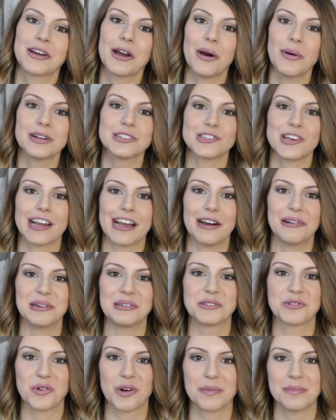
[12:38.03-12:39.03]
Go and check
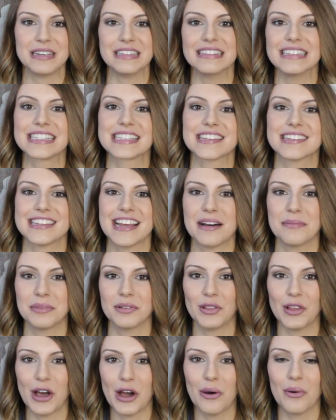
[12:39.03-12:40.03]
out Adore Me listed down
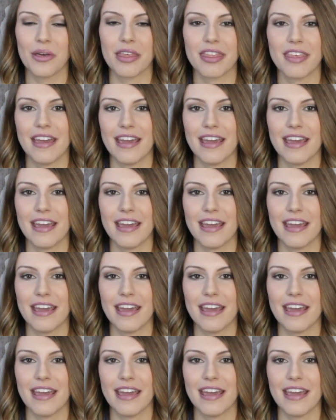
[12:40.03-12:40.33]
below.